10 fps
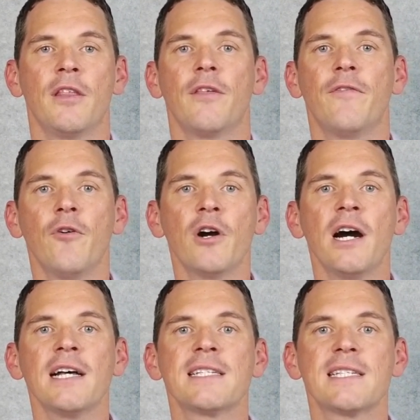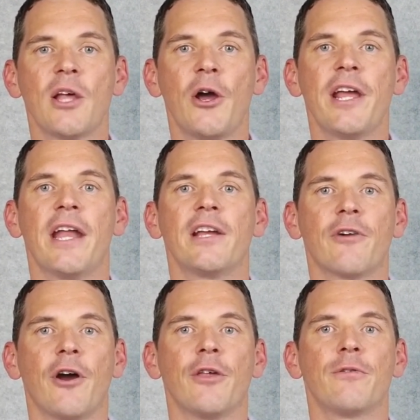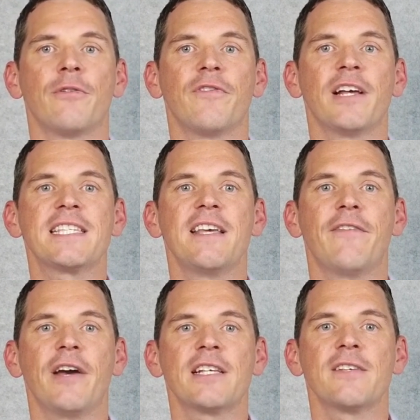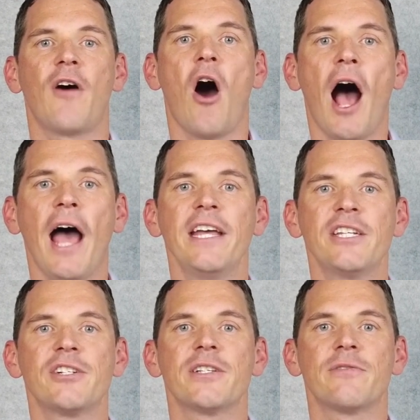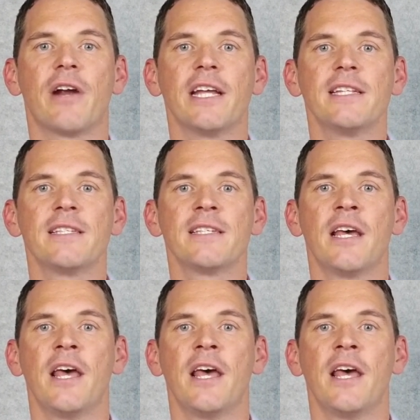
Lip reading: The forecast slowdown in growth reflects the effects of higher interest rates,